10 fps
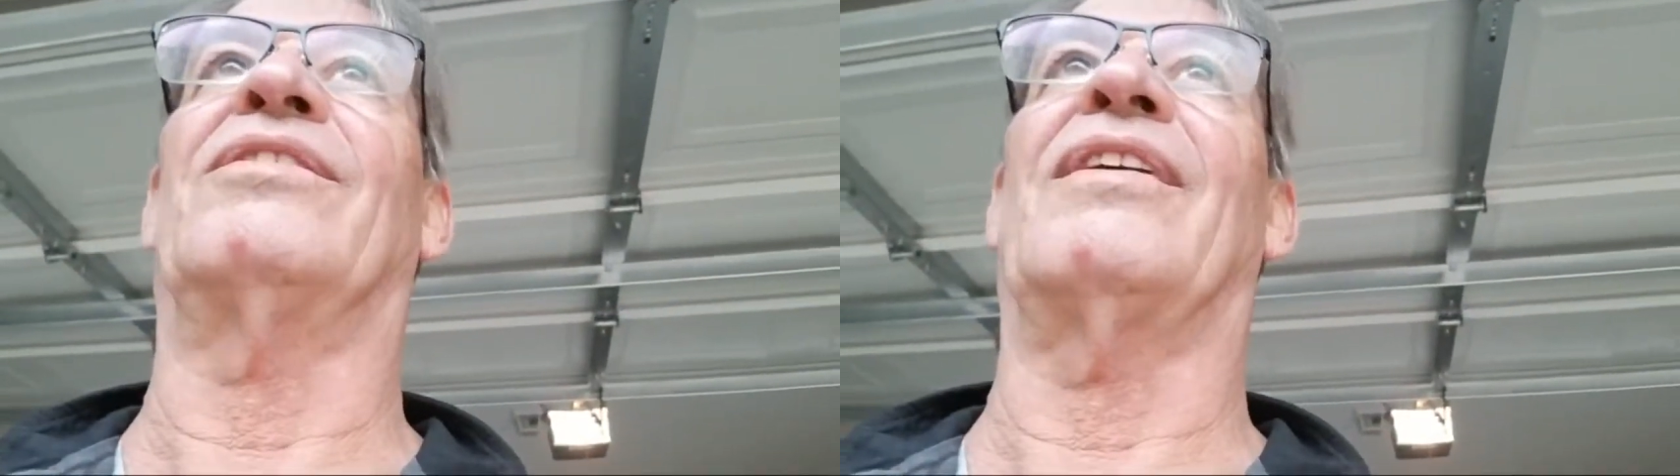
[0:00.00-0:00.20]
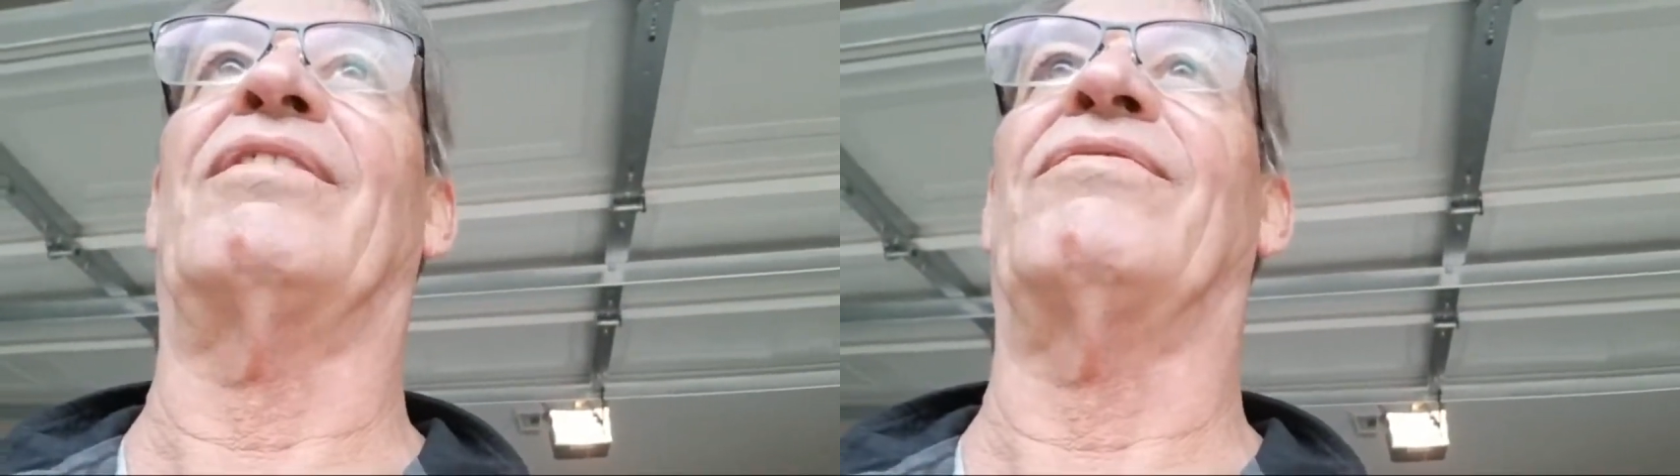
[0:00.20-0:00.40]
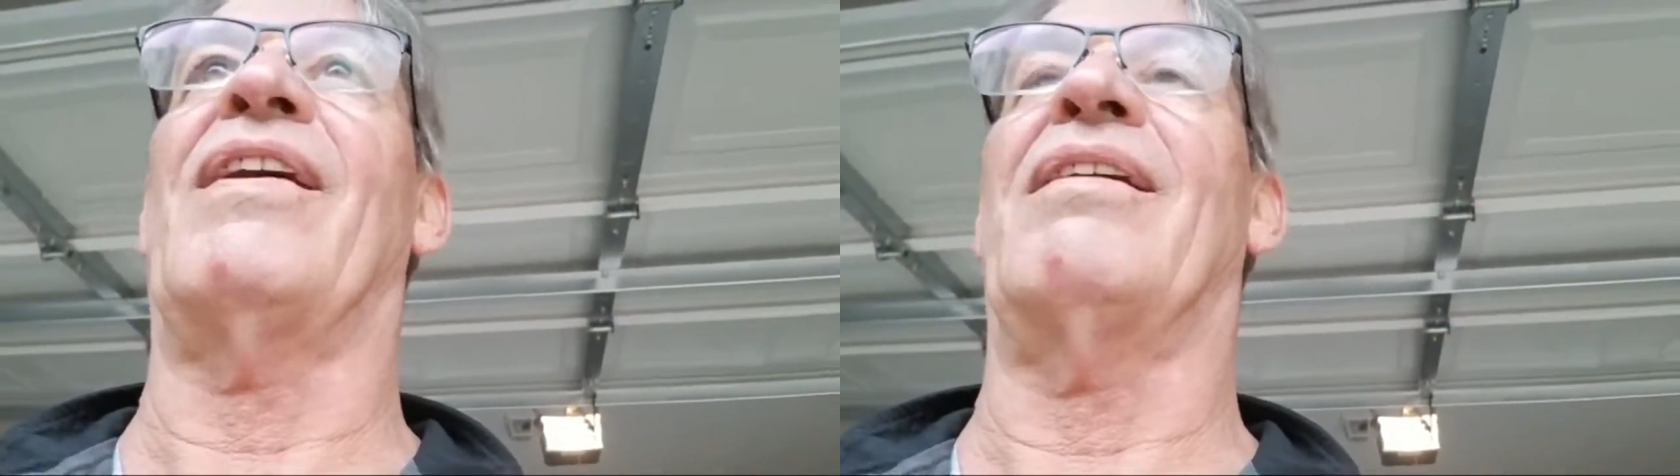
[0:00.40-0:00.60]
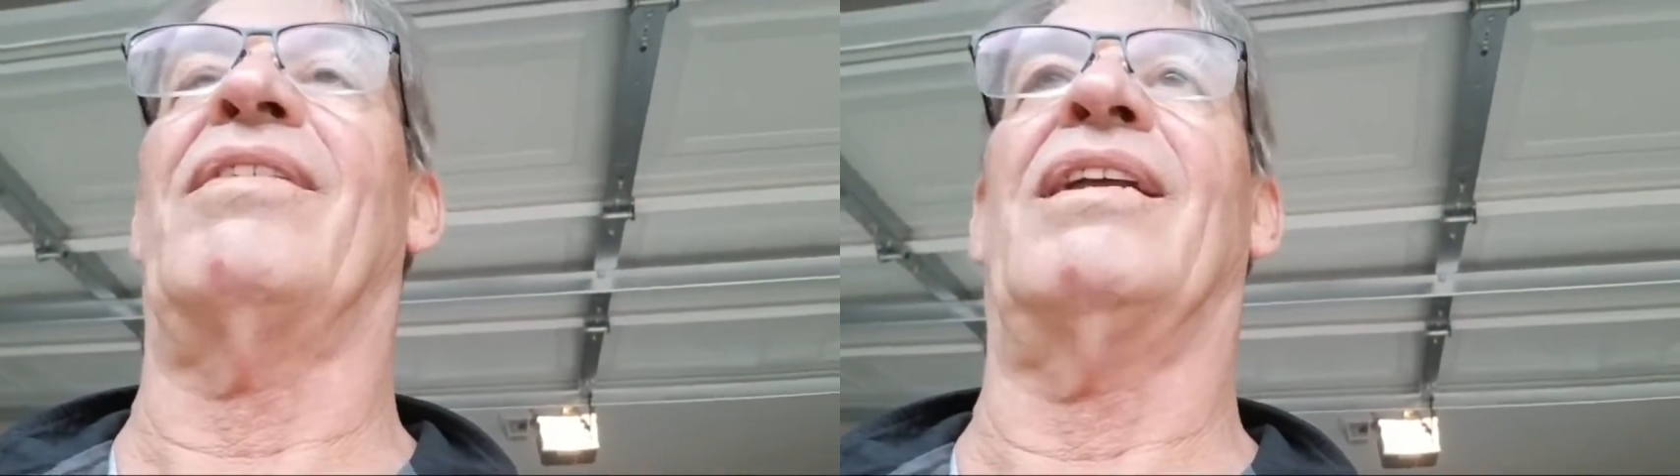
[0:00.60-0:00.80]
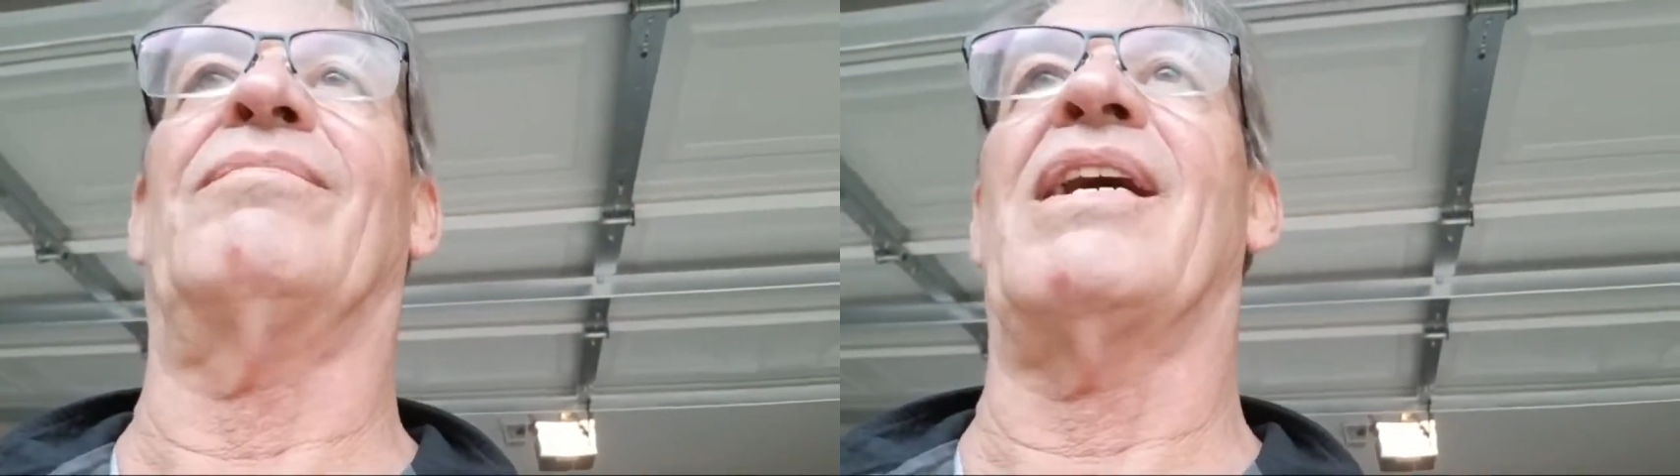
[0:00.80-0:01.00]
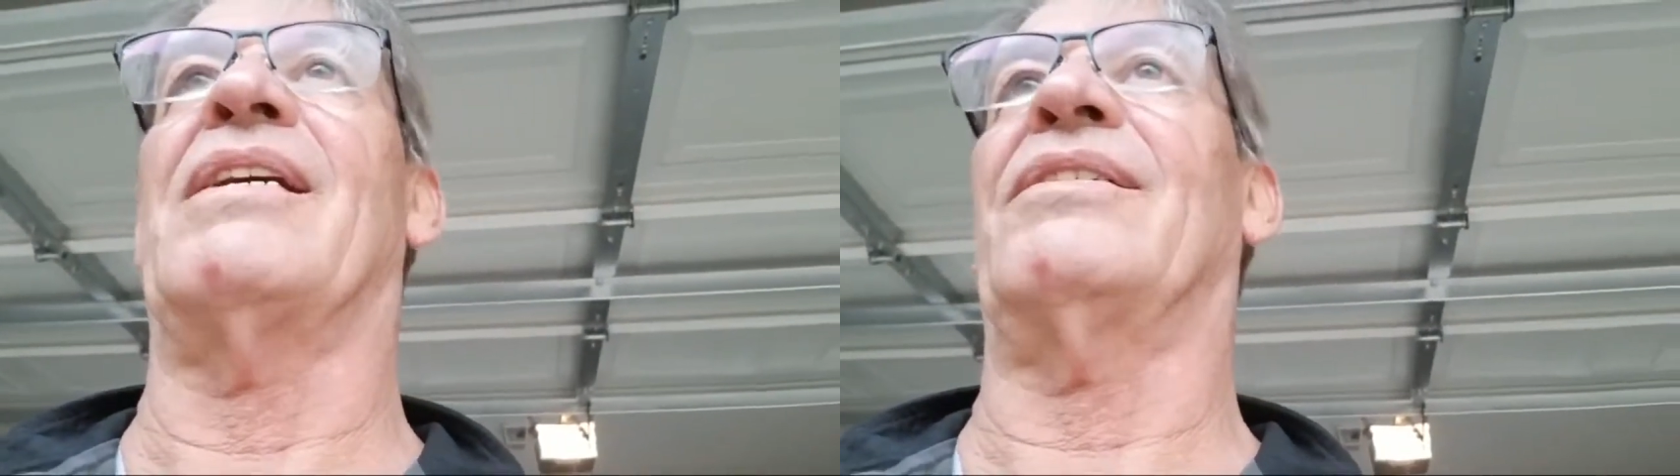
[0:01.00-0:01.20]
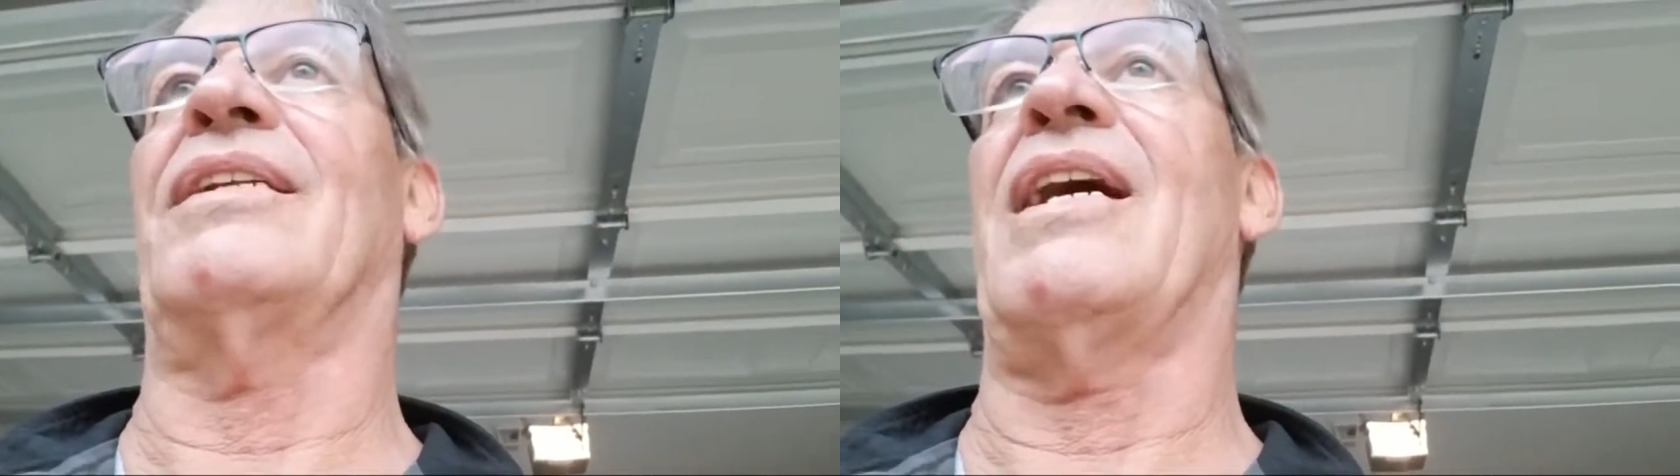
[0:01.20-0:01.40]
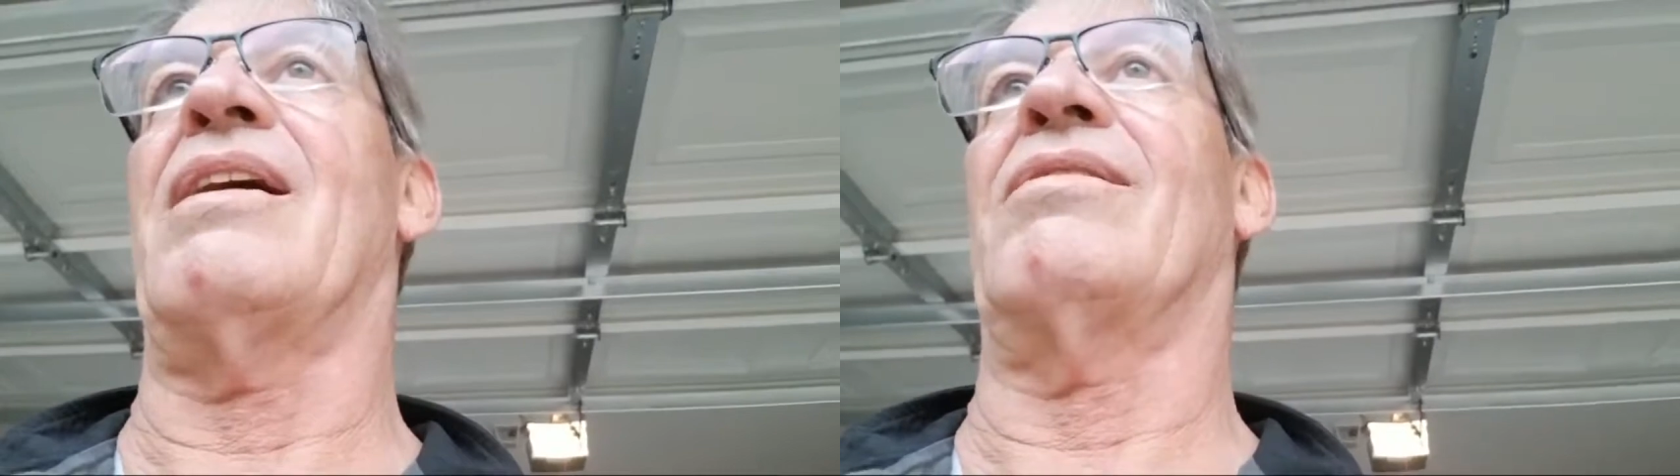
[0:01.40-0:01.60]
75, 80 miles
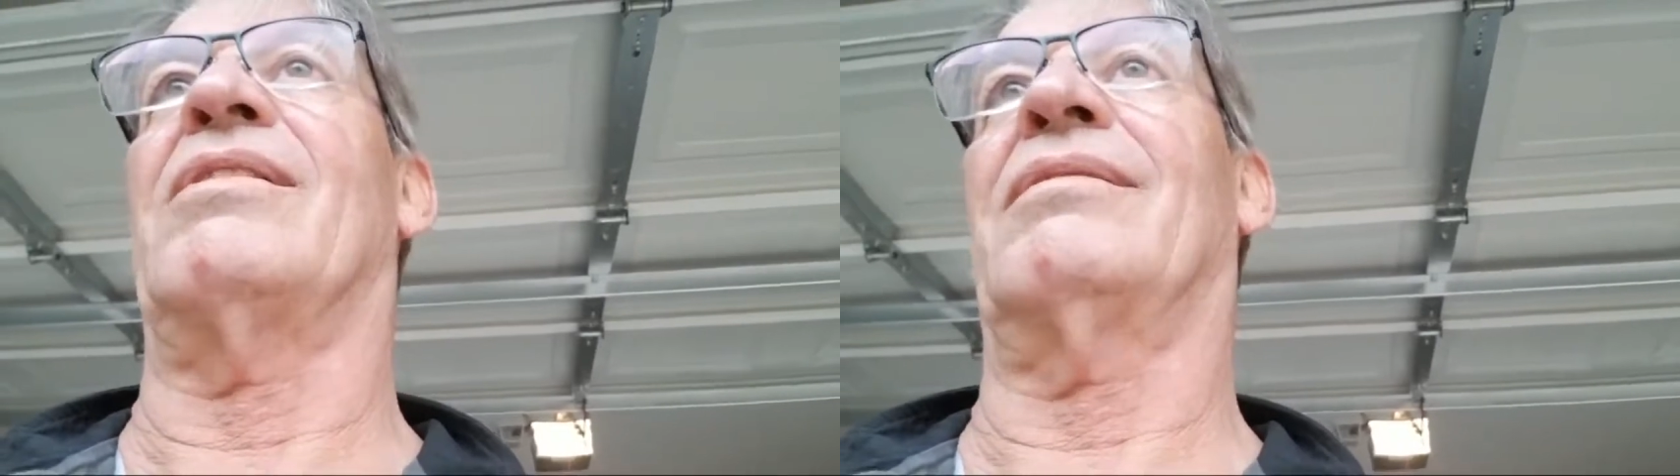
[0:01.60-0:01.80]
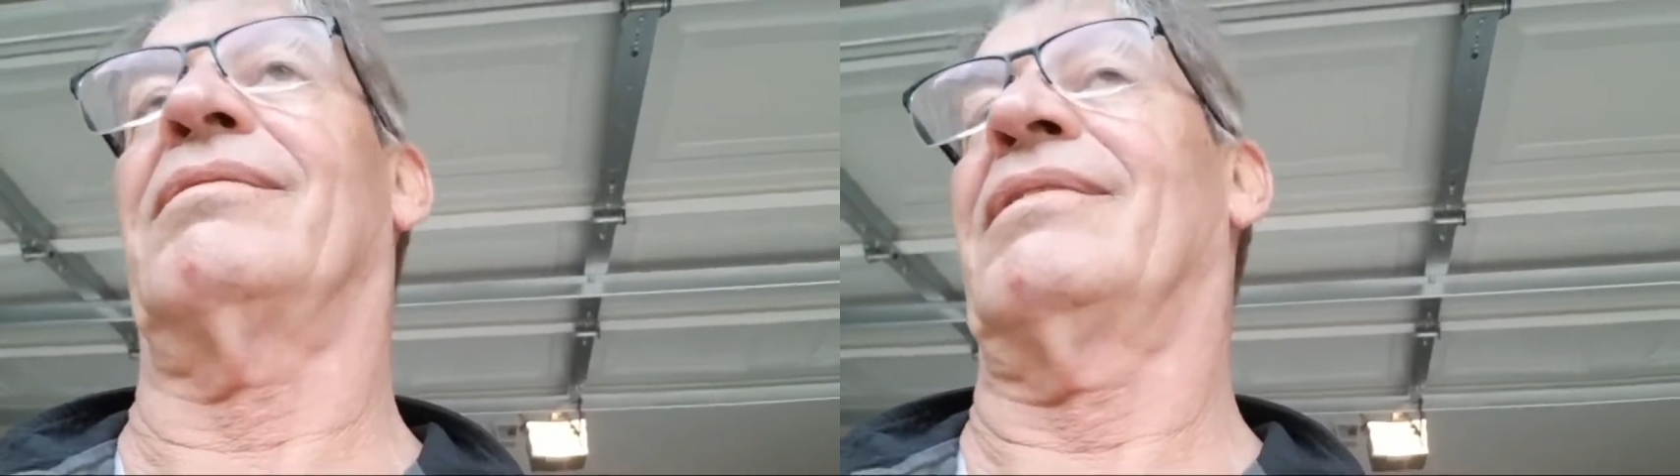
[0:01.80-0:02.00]
an hour